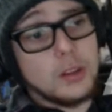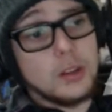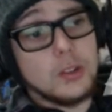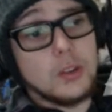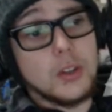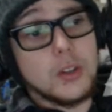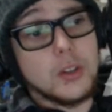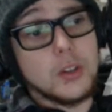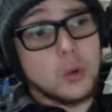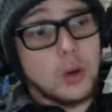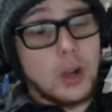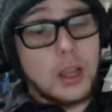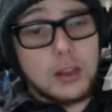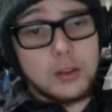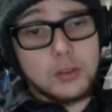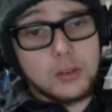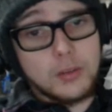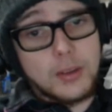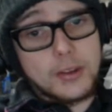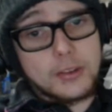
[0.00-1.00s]
the
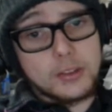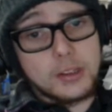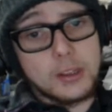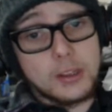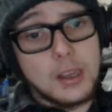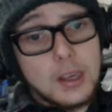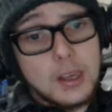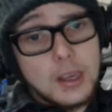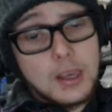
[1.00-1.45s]
trials of actually